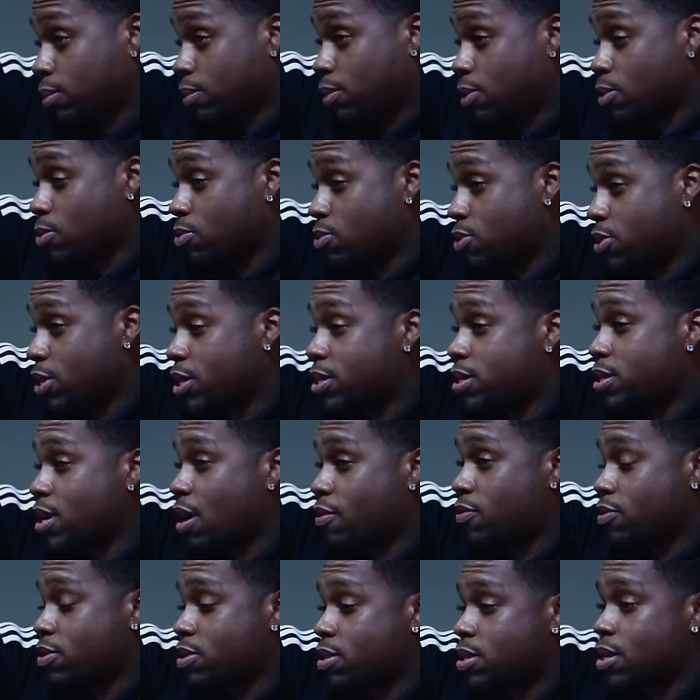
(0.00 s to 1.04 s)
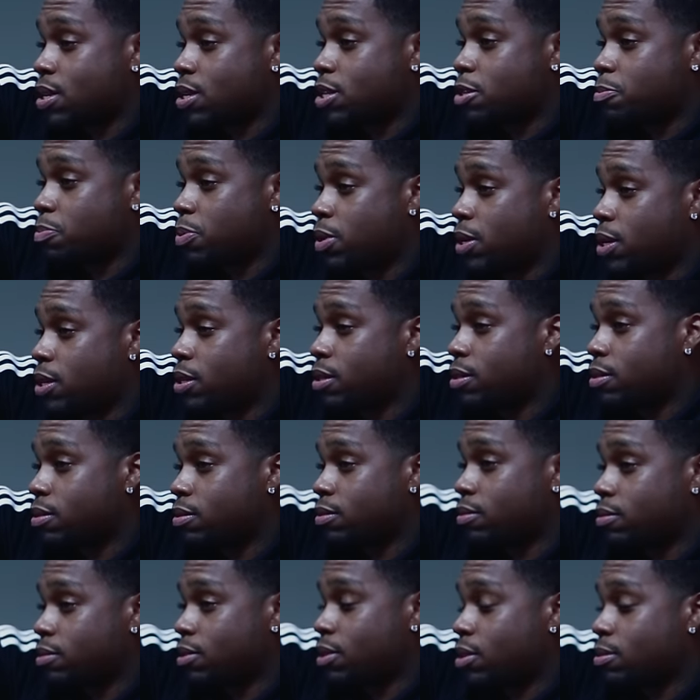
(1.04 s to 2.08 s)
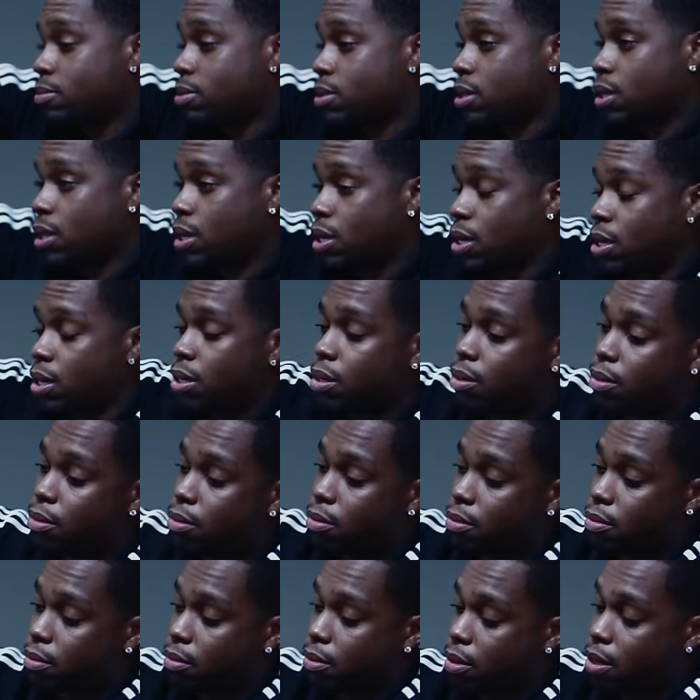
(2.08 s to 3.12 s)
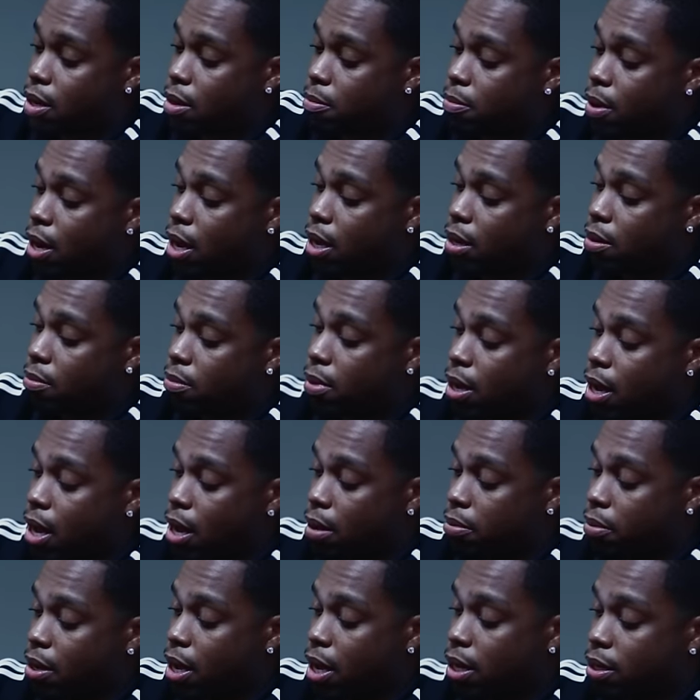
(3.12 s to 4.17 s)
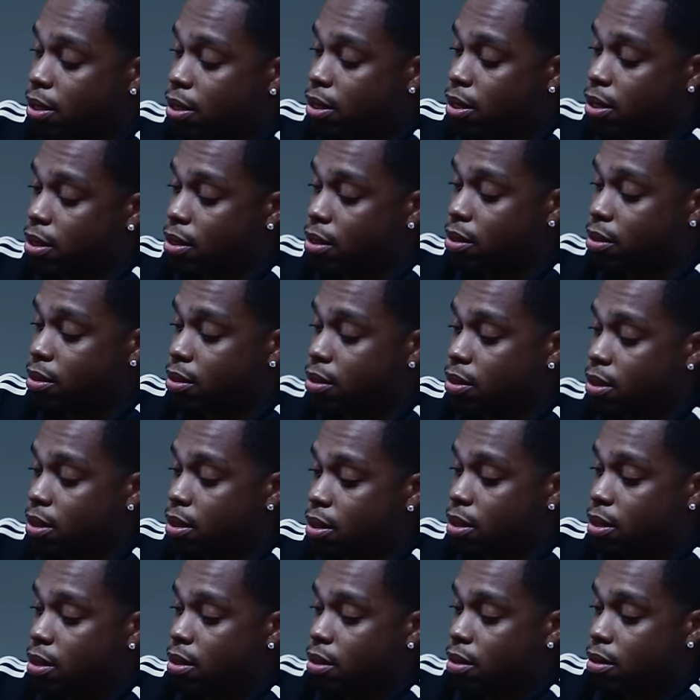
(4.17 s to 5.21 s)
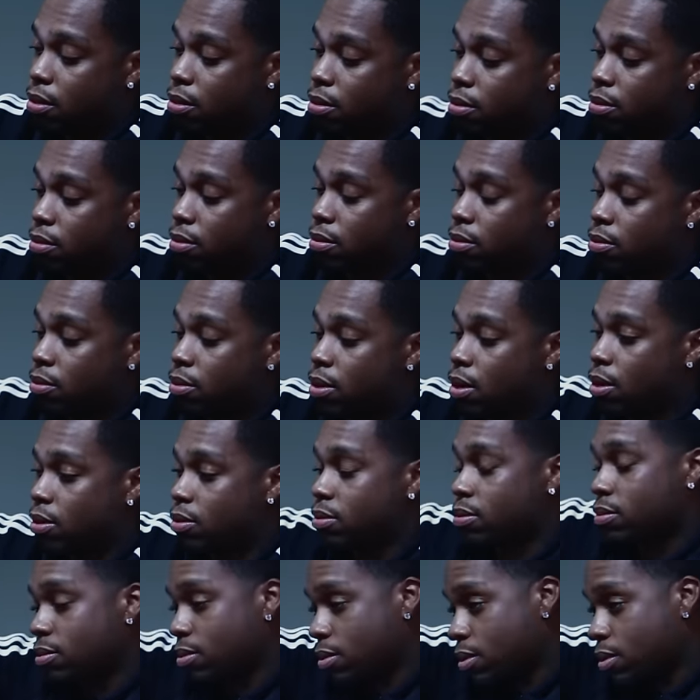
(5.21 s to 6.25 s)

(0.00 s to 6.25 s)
2676 piece, you know what I'm saying? Everybody in the mob got these, you know?